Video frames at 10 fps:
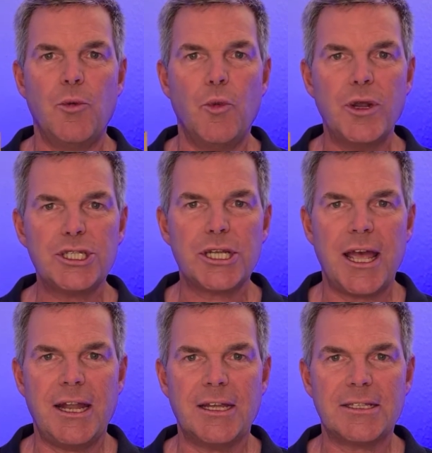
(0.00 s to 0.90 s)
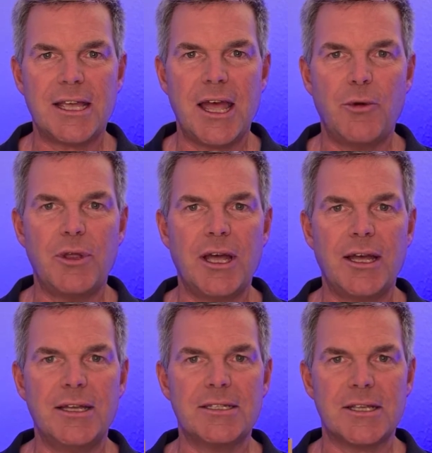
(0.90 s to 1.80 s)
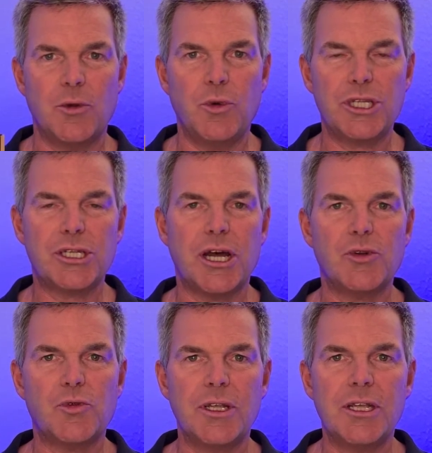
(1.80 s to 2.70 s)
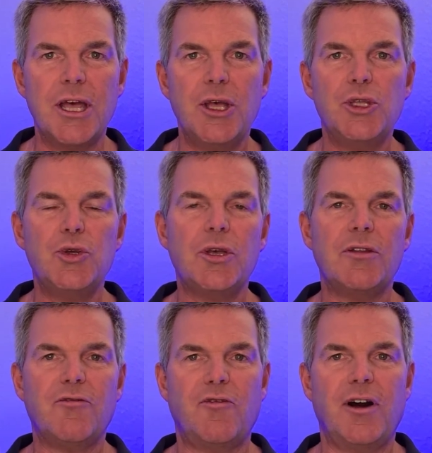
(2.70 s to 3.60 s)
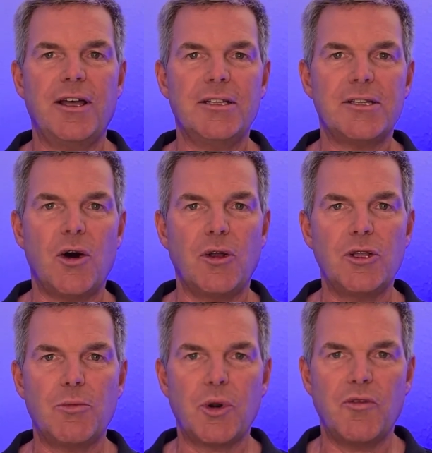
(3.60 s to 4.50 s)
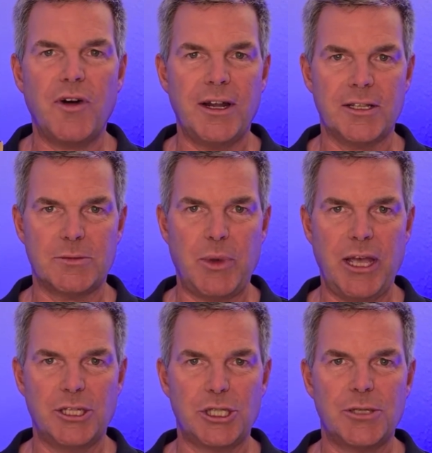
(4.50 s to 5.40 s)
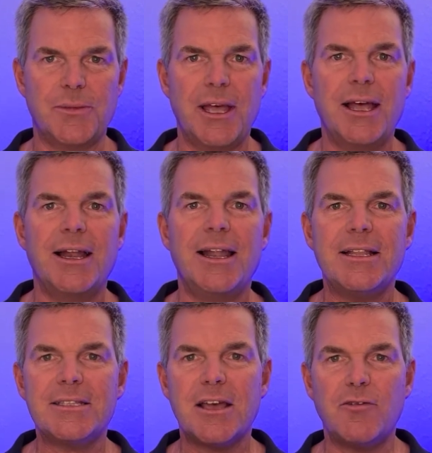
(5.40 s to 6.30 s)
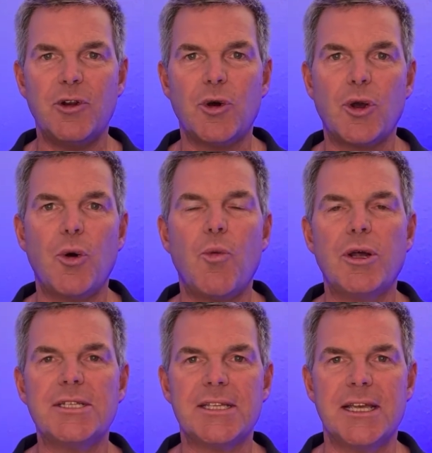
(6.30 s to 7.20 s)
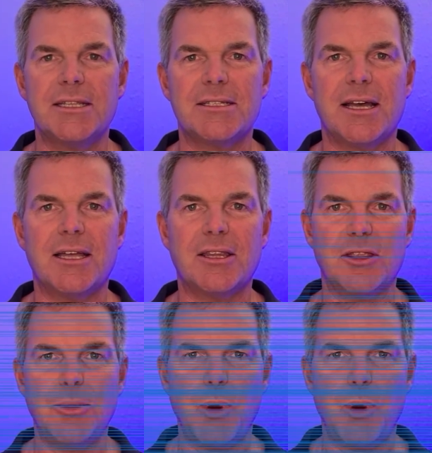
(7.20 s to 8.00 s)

Which Annex area is in which country you can find on your provider's page. Let's have a look what is inside the